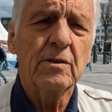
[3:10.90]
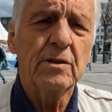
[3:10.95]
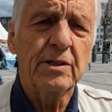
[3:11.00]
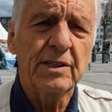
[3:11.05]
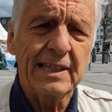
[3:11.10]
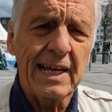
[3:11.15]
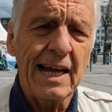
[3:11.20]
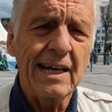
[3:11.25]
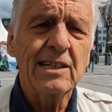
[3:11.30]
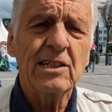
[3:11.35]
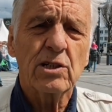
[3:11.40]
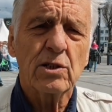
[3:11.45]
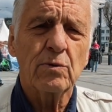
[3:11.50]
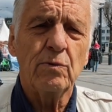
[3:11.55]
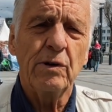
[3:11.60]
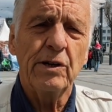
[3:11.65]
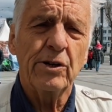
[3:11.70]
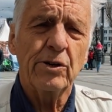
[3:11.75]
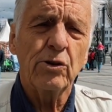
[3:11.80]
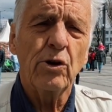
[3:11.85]
tanks
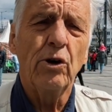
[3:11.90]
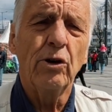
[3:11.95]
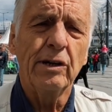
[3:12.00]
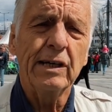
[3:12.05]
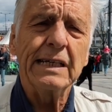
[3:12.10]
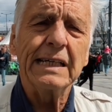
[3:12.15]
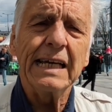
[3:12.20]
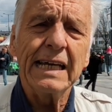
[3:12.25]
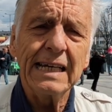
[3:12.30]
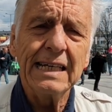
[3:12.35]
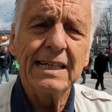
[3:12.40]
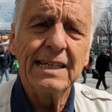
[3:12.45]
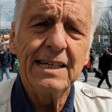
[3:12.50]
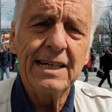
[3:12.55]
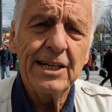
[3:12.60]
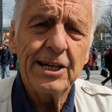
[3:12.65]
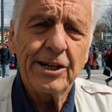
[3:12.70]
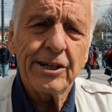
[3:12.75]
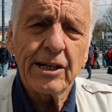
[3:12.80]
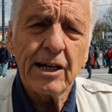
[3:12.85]
were rolling in
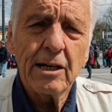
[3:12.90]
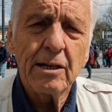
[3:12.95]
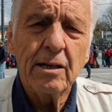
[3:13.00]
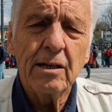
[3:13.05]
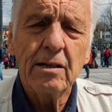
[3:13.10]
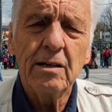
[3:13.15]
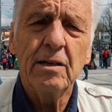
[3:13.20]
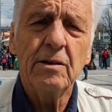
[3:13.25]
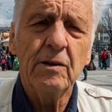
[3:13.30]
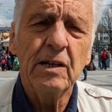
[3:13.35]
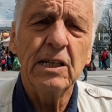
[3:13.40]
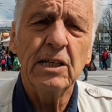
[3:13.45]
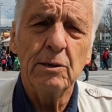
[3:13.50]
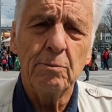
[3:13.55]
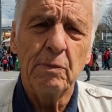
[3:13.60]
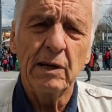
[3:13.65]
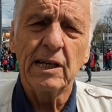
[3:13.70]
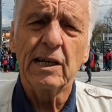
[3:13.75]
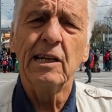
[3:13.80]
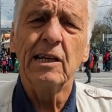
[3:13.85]
there, and in the
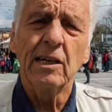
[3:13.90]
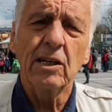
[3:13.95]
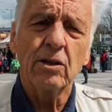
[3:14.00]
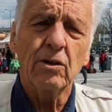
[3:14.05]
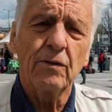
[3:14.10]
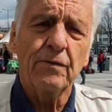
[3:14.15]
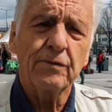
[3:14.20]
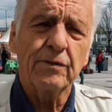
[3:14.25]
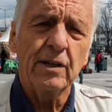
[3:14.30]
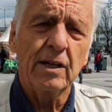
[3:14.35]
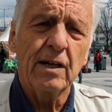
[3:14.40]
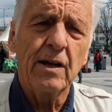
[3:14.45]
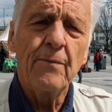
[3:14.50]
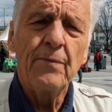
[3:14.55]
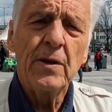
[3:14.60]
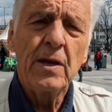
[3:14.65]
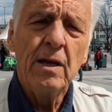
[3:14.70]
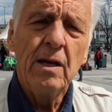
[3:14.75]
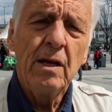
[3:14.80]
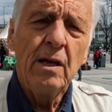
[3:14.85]
beginning of the
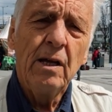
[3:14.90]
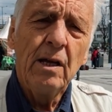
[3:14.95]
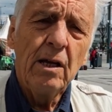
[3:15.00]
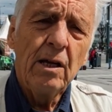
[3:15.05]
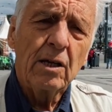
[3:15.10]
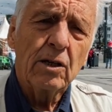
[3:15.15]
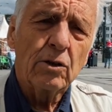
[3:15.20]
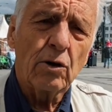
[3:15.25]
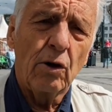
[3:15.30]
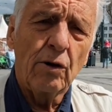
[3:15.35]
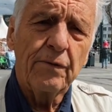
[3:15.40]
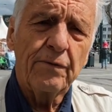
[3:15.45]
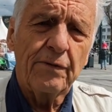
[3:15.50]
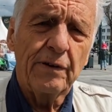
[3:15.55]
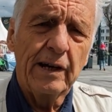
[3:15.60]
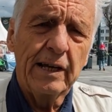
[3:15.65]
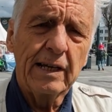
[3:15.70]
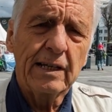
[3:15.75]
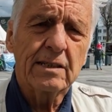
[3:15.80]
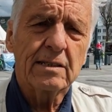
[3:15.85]

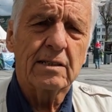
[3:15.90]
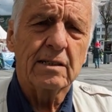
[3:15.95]
conflict.